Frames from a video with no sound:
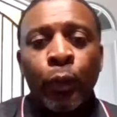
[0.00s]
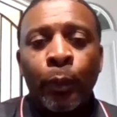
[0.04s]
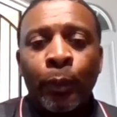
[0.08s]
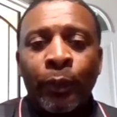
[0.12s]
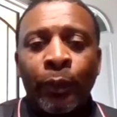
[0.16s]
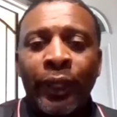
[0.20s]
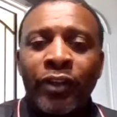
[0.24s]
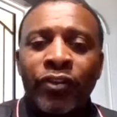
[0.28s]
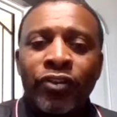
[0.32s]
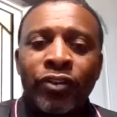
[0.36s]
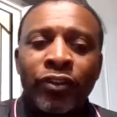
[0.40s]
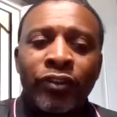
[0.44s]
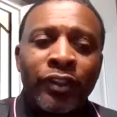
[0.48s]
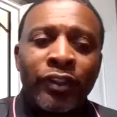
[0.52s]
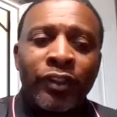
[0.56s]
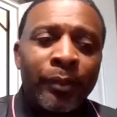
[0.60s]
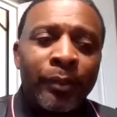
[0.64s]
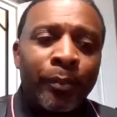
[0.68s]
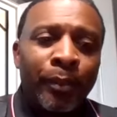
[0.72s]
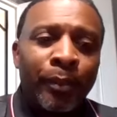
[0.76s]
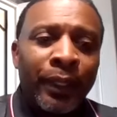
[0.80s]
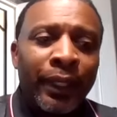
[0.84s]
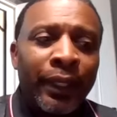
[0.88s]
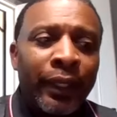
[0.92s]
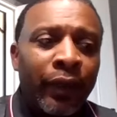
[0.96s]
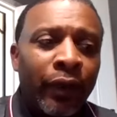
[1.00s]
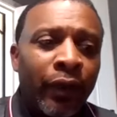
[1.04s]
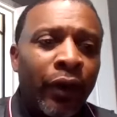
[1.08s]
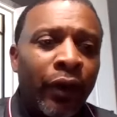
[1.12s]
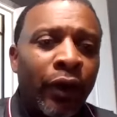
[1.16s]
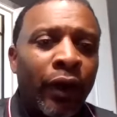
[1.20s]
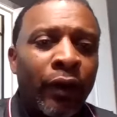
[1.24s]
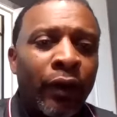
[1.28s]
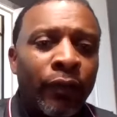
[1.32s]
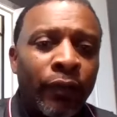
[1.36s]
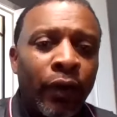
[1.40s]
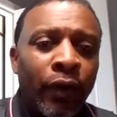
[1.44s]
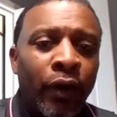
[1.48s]
Two patients can
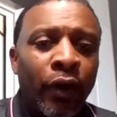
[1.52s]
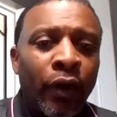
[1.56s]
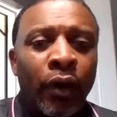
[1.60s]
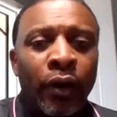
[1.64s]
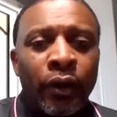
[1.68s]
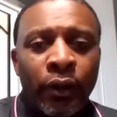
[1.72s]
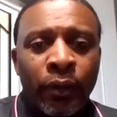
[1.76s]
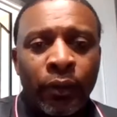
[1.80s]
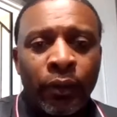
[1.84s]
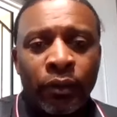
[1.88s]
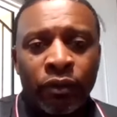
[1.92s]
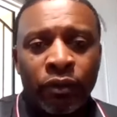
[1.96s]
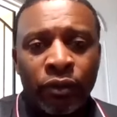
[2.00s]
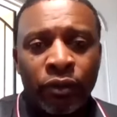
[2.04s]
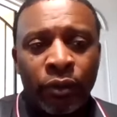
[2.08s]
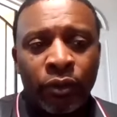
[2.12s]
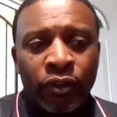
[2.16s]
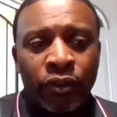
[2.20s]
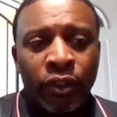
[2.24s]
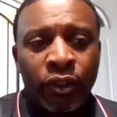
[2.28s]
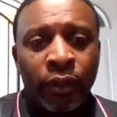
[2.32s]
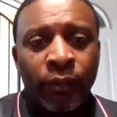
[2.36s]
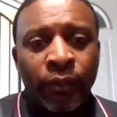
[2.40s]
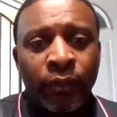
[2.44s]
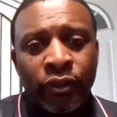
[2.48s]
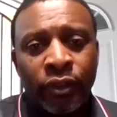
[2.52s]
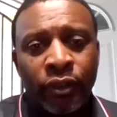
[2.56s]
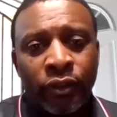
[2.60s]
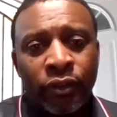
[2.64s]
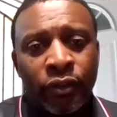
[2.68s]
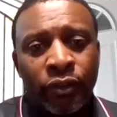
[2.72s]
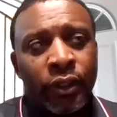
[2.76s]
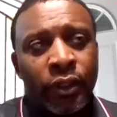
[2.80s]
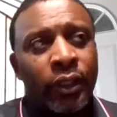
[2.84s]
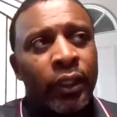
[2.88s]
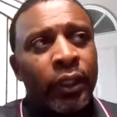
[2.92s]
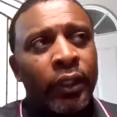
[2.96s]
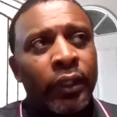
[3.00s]
pay off all your insurance
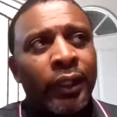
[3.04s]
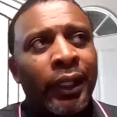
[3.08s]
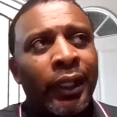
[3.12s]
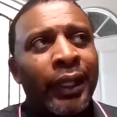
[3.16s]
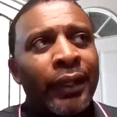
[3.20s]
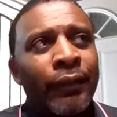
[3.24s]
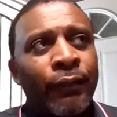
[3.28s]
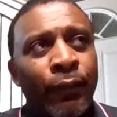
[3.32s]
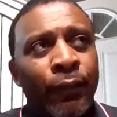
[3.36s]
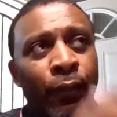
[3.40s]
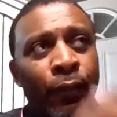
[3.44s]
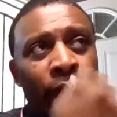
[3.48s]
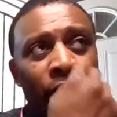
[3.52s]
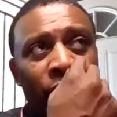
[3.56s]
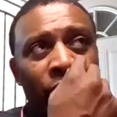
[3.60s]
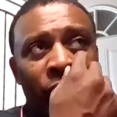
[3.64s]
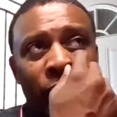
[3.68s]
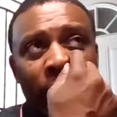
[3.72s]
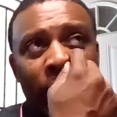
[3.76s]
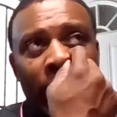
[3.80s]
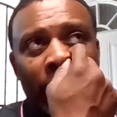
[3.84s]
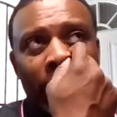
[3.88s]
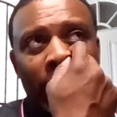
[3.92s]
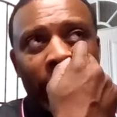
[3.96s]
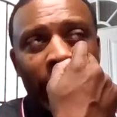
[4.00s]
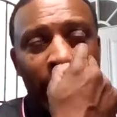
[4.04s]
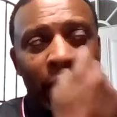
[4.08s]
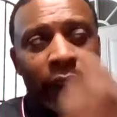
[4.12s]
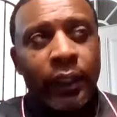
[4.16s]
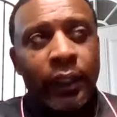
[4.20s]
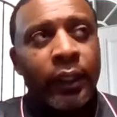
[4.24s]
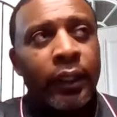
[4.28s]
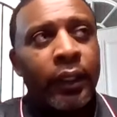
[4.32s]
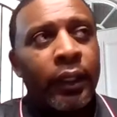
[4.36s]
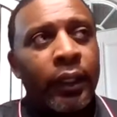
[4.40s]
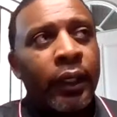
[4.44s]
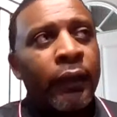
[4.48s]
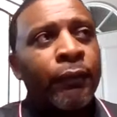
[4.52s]
coverages, like for a truck,
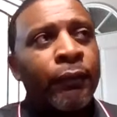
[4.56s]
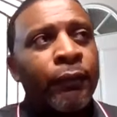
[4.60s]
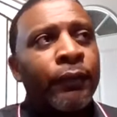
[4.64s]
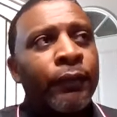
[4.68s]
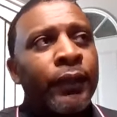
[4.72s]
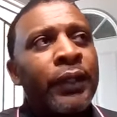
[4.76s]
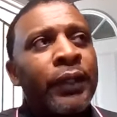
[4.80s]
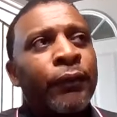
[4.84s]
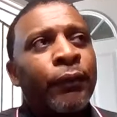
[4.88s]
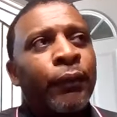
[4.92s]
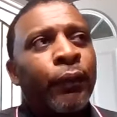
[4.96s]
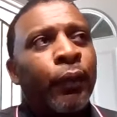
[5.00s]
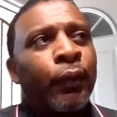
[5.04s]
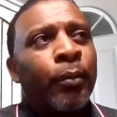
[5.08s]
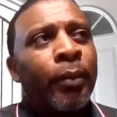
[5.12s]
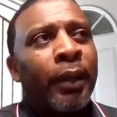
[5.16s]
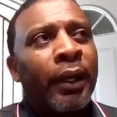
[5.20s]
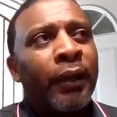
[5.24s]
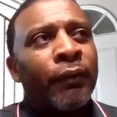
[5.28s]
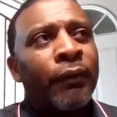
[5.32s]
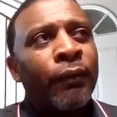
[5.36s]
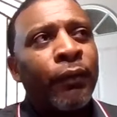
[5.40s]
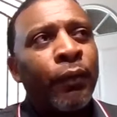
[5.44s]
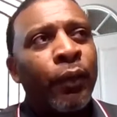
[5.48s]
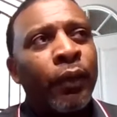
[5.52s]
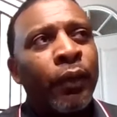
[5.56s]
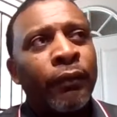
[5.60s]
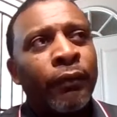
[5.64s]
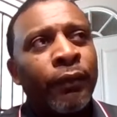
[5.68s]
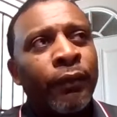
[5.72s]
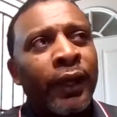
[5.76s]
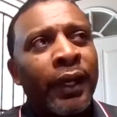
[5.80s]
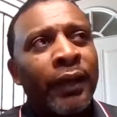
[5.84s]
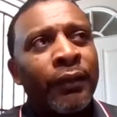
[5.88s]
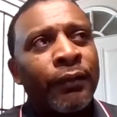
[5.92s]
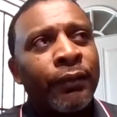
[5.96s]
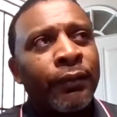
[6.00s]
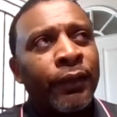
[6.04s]
a fleet for about 4